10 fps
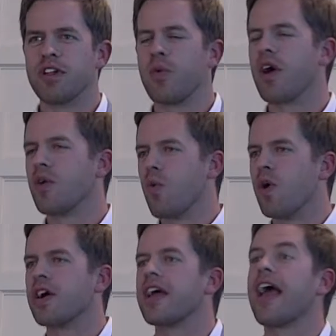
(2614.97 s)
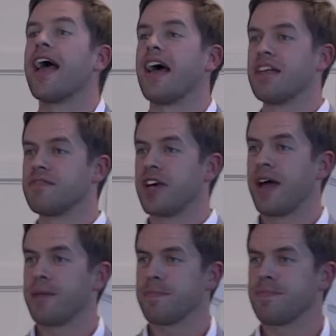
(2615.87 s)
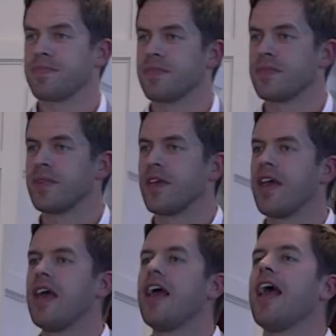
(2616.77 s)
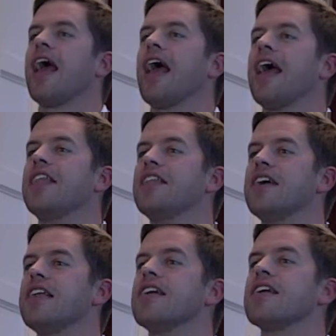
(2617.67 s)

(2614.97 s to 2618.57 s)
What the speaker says: want to work ahead of time, and then